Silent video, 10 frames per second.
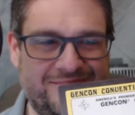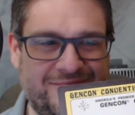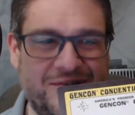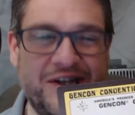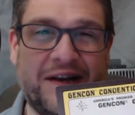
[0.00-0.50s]

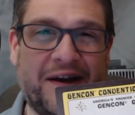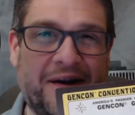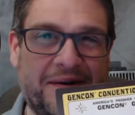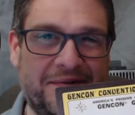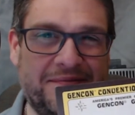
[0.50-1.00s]
Gen
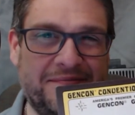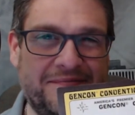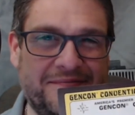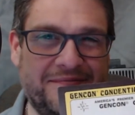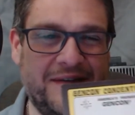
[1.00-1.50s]
Con,
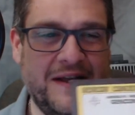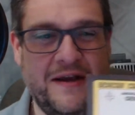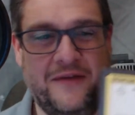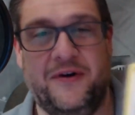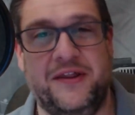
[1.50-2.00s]

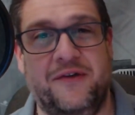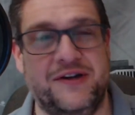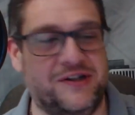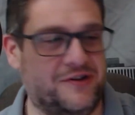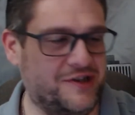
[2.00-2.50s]
one of the
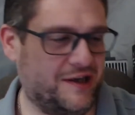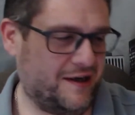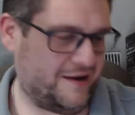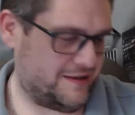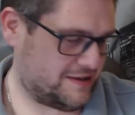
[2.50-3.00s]
original Gen
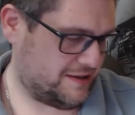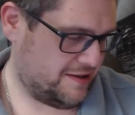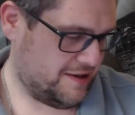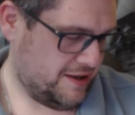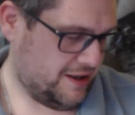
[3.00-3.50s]
Cons.
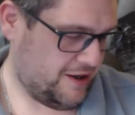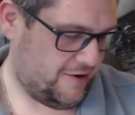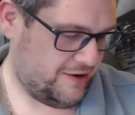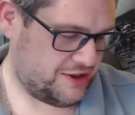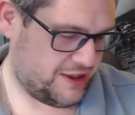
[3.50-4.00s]

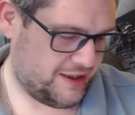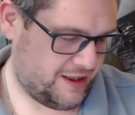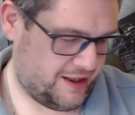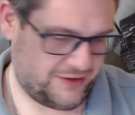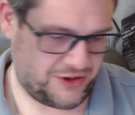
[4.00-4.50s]
Going to Gen
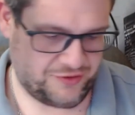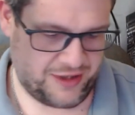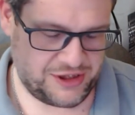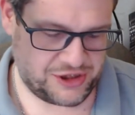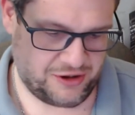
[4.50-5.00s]
Con, the
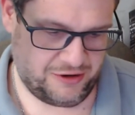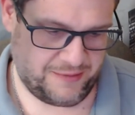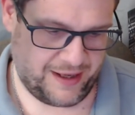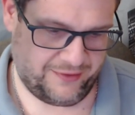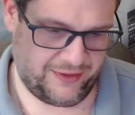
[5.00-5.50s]
trade show
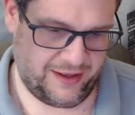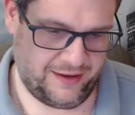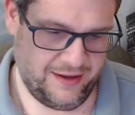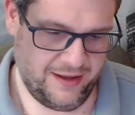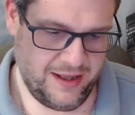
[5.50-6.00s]
back then,
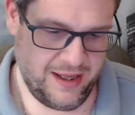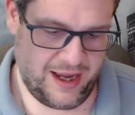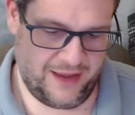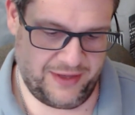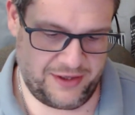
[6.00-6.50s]

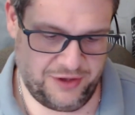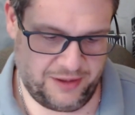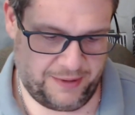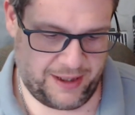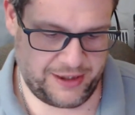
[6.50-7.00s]
and then you
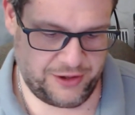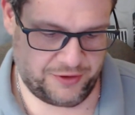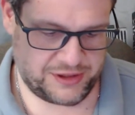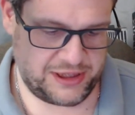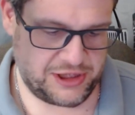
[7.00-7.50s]
could buy your
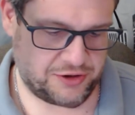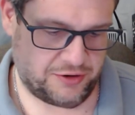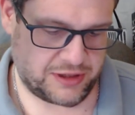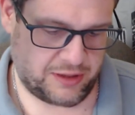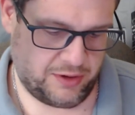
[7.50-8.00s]

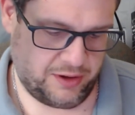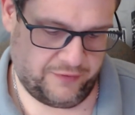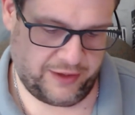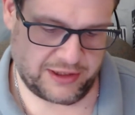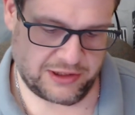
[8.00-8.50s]
t-shirts. I wonder if
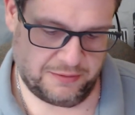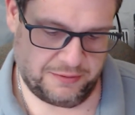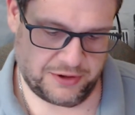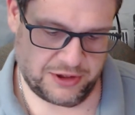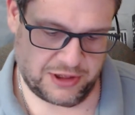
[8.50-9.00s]
I could still
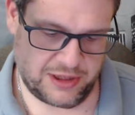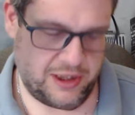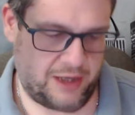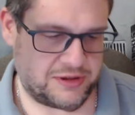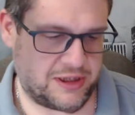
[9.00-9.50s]
purchase a no,
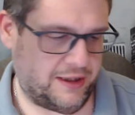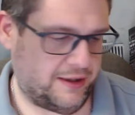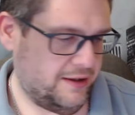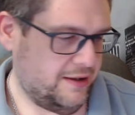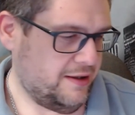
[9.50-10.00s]
I'm just kidding.
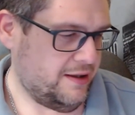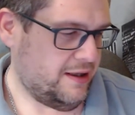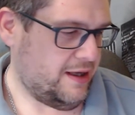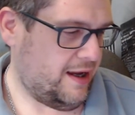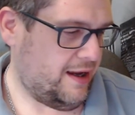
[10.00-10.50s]

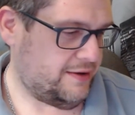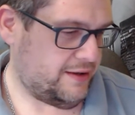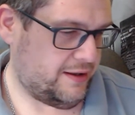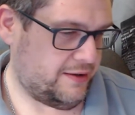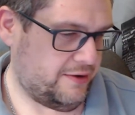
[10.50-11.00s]
And
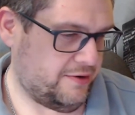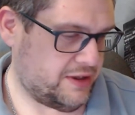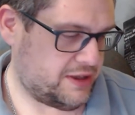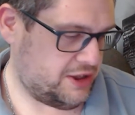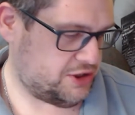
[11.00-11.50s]
there are the
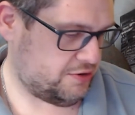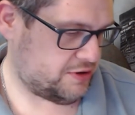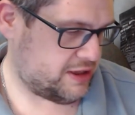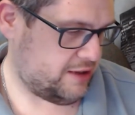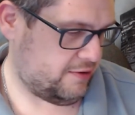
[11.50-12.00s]

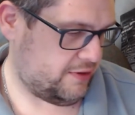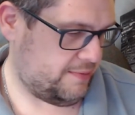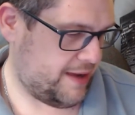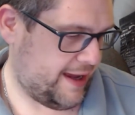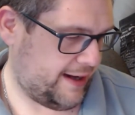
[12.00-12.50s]
t-shirts here on the
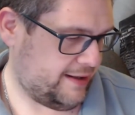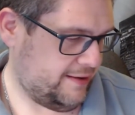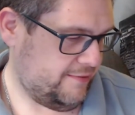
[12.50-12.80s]
back.